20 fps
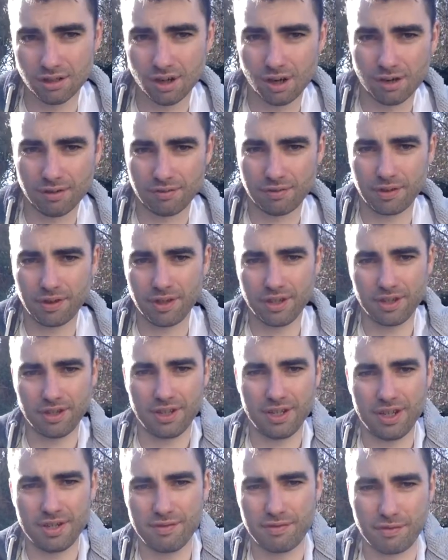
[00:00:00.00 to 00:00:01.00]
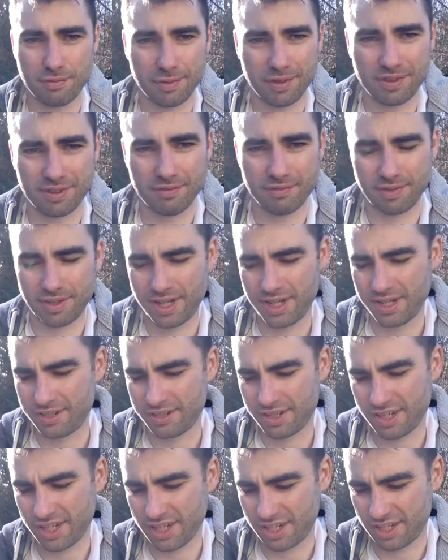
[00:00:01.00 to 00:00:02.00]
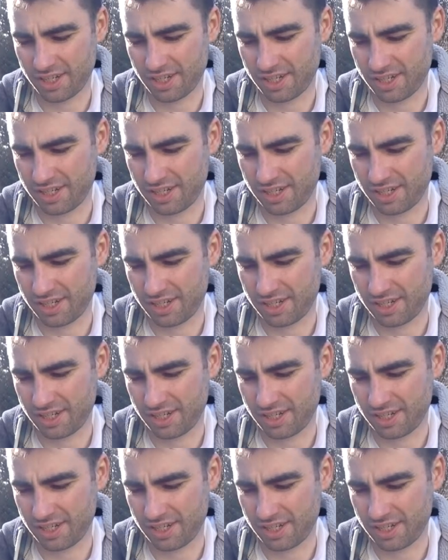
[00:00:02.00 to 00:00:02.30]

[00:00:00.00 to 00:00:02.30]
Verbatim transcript: off the infamous internet.